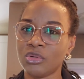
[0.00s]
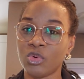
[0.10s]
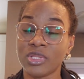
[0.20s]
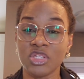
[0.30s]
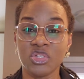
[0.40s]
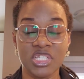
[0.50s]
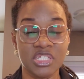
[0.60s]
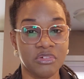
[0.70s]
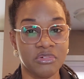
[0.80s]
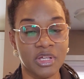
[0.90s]
whether you
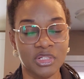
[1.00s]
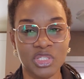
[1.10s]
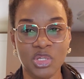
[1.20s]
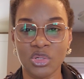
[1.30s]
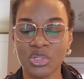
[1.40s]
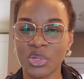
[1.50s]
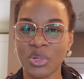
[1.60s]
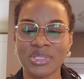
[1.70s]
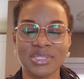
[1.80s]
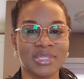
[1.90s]
need a realtor or
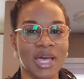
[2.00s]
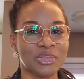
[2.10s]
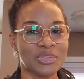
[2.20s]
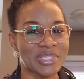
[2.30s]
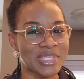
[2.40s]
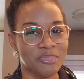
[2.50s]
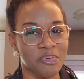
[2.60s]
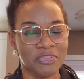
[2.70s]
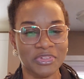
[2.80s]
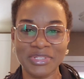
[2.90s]
not, how to save
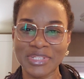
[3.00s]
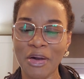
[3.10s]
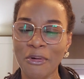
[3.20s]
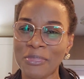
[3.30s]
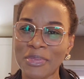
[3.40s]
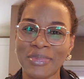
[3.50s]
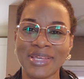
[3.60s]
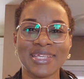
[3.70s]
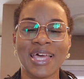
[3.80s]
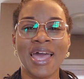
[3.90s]
up for your down
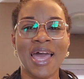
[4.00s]
payment,